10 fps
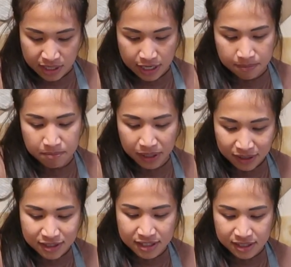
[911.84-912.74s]
It
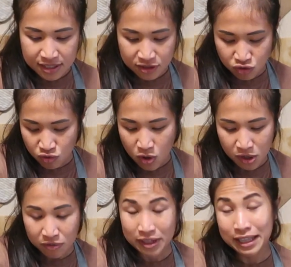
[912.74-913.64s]
builds a
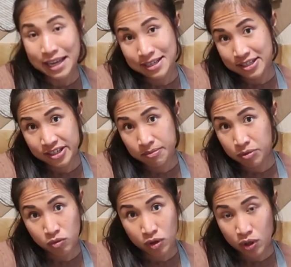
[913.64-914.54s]
stronger relationship
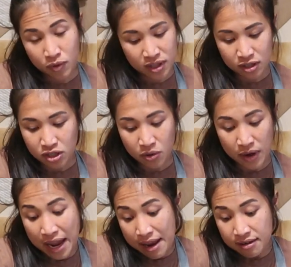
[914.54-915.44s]
between you and the dough,
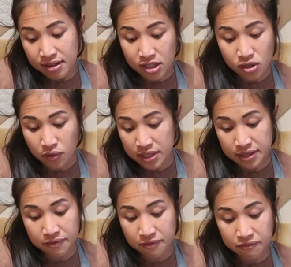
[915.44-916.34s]
and the dough is
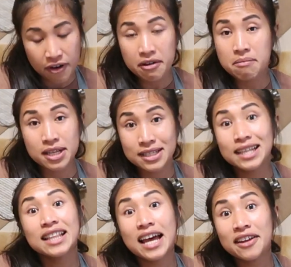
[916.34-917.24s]
a very much an
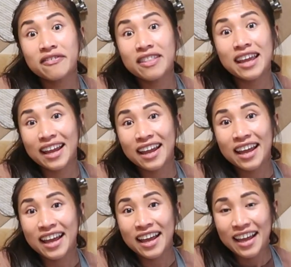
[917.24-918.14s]
alive thing.
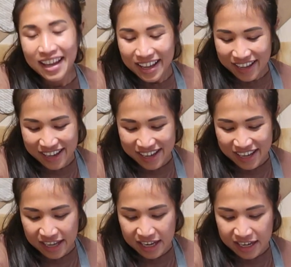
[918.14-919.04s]

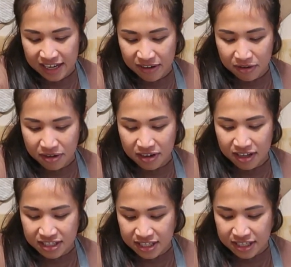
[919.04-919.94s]
And
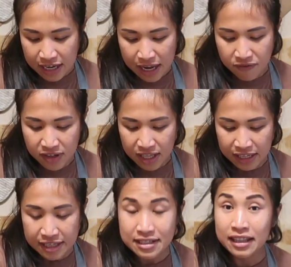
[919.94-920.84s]
just like
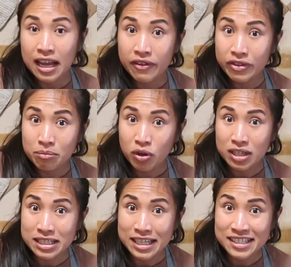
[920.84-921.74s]
everything that's alive, the more
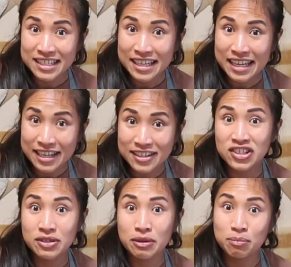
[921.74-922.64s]
attention and
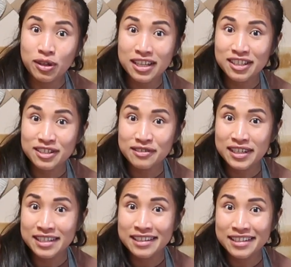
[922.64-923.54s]
energy we put into
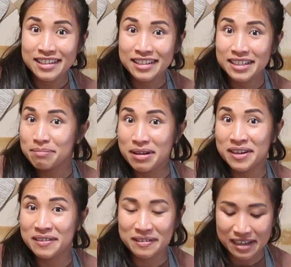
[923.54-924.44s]
it, the
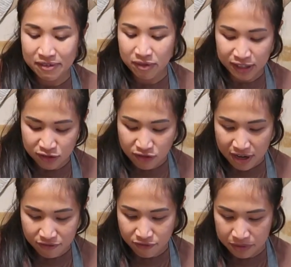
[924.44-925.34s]
better it will
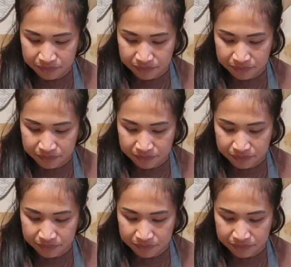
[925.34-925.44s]
thrive.